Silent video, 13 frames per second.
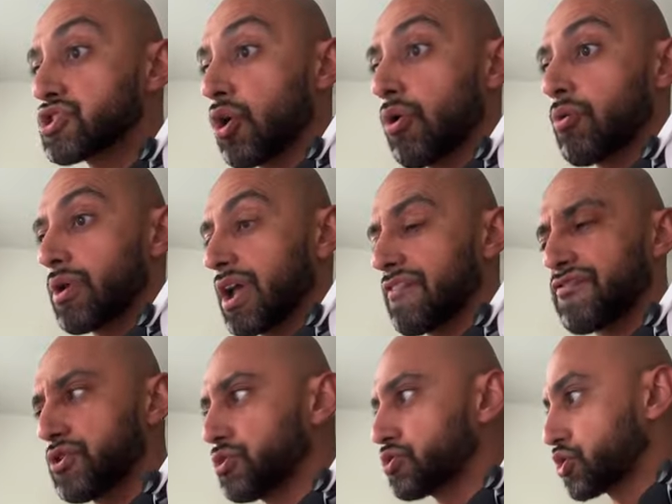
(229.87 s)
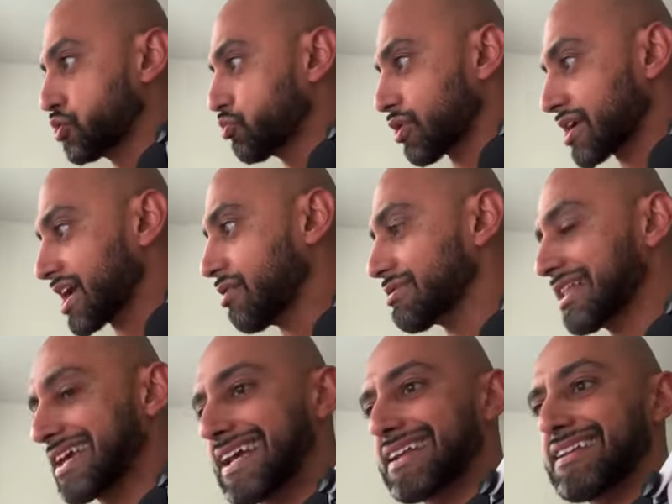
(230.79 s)
So if you do work out
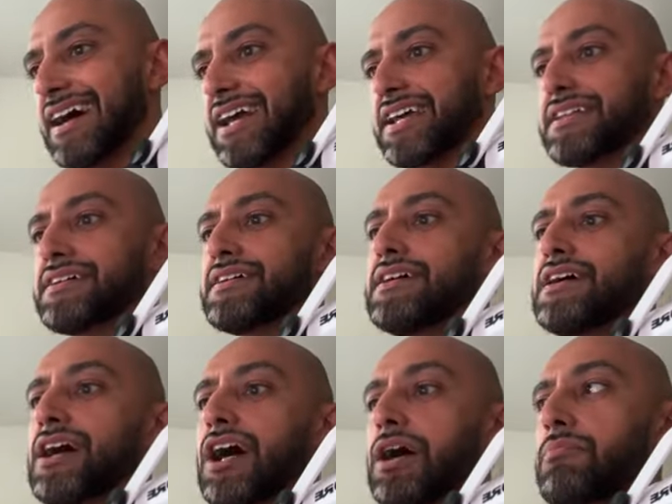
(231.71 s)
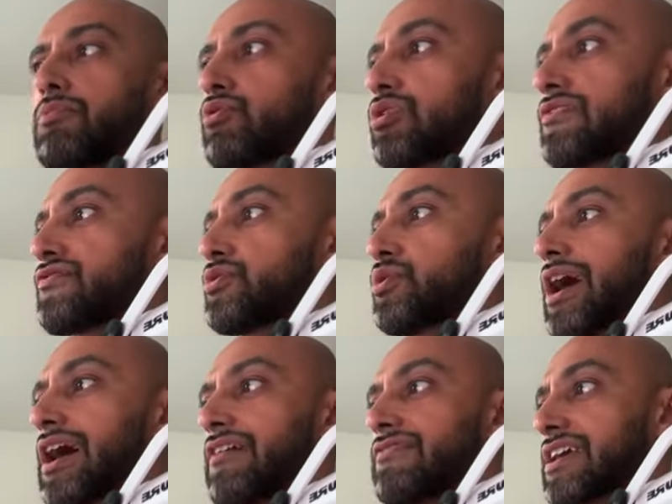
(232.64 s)
late at night, or if you
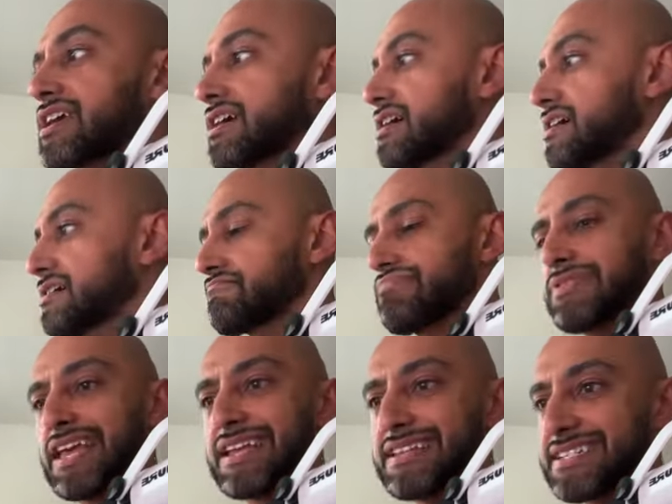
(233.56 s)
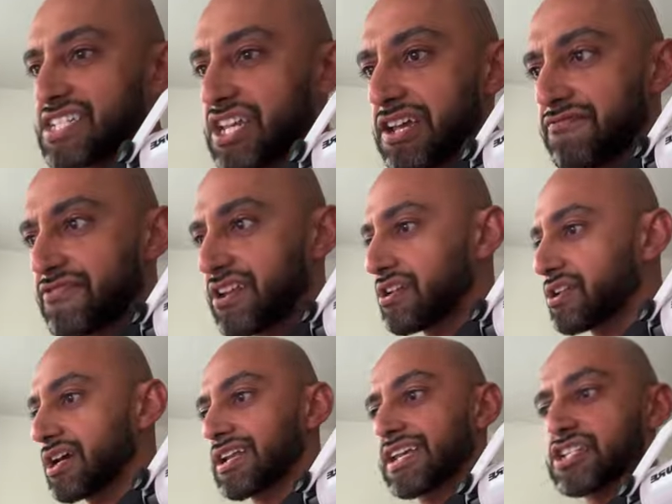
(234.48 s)
have like a late shift and
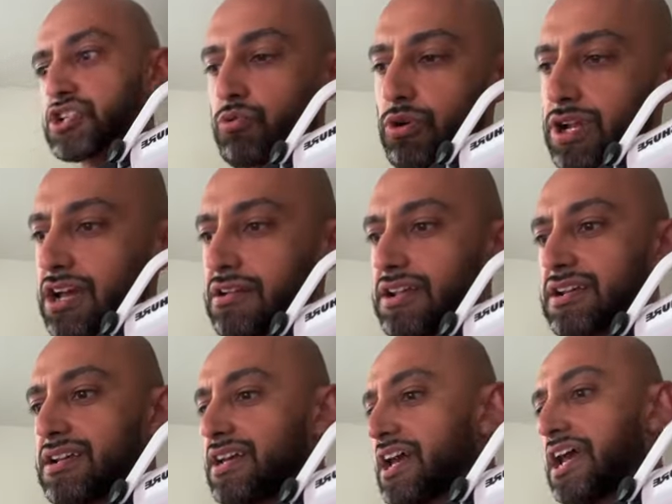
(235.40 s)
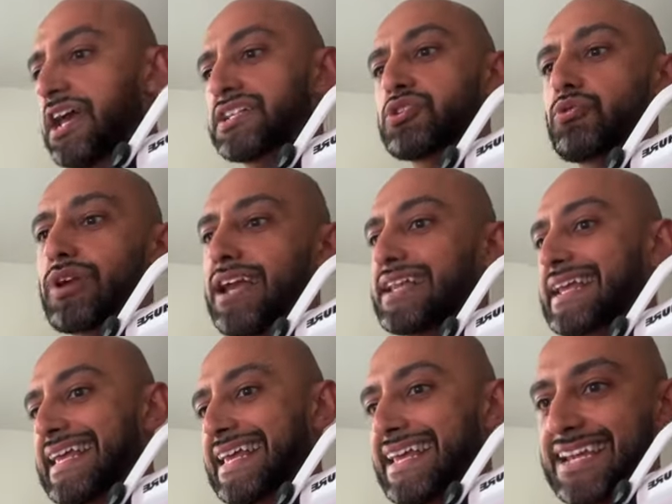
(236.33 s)
you got to get your workout in, it's okay to
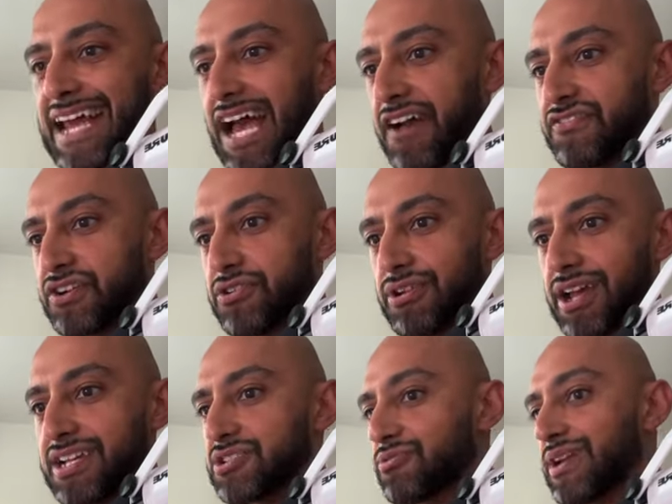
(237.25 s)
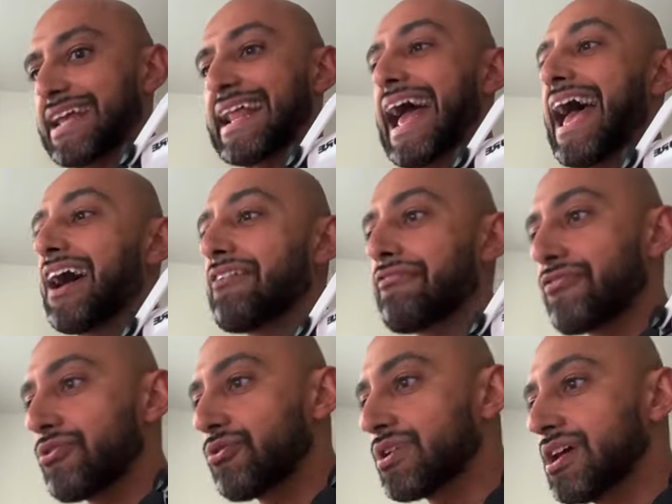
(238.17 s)
eat after, okay? It's okay to have
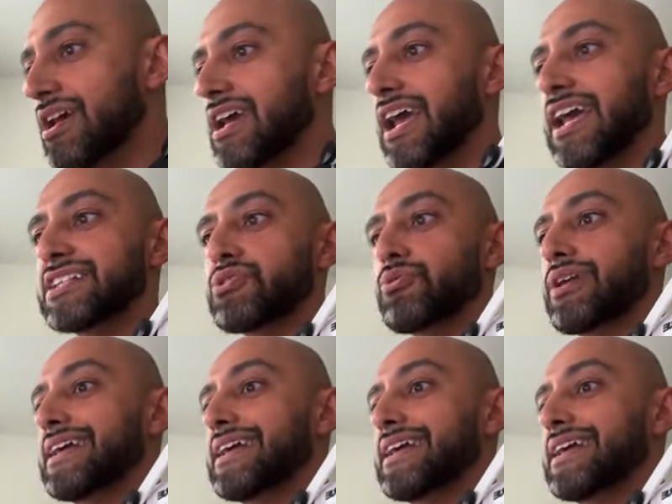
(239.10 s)
food. It's